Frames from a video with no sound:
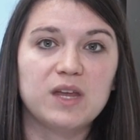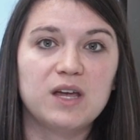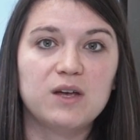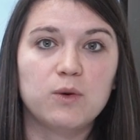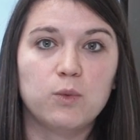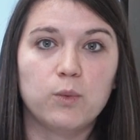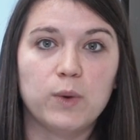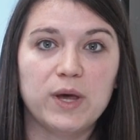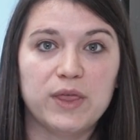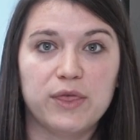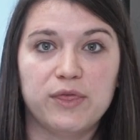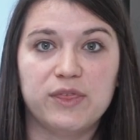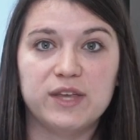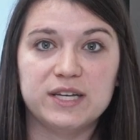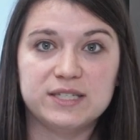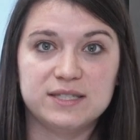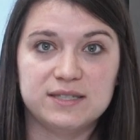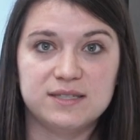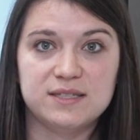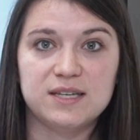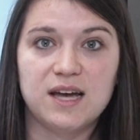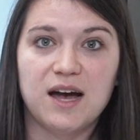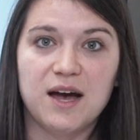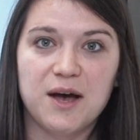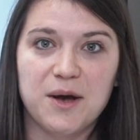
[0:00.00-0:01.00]
with
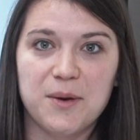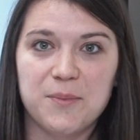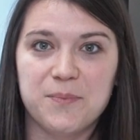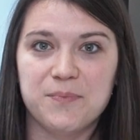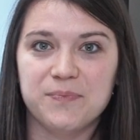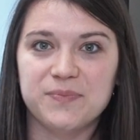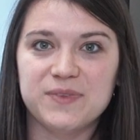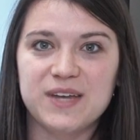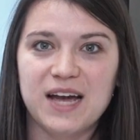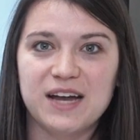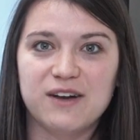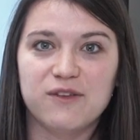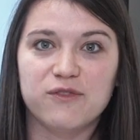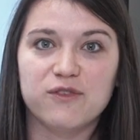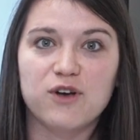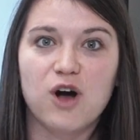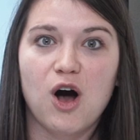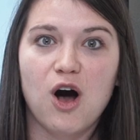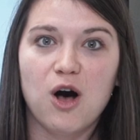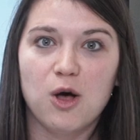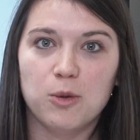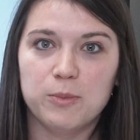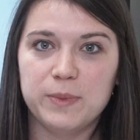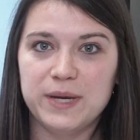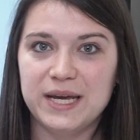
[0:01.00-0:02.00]
this kind of
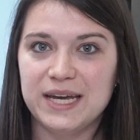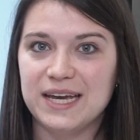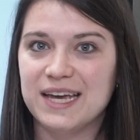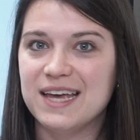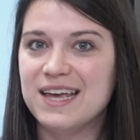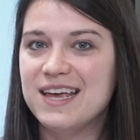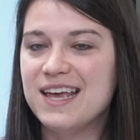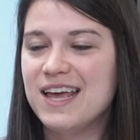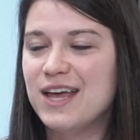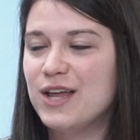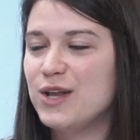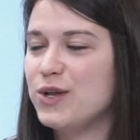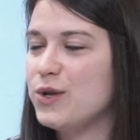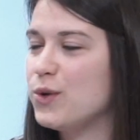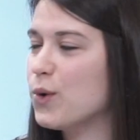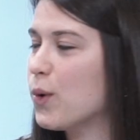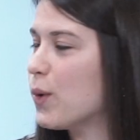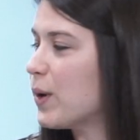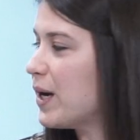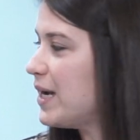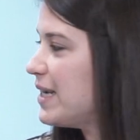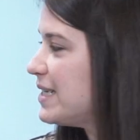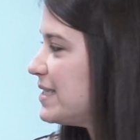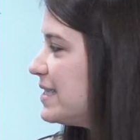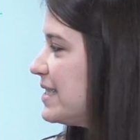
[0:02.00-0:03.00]
calming
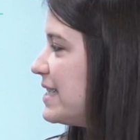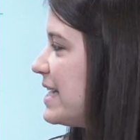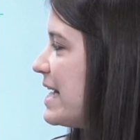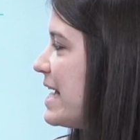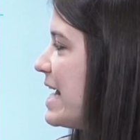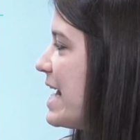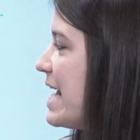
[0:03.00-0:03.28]
noise.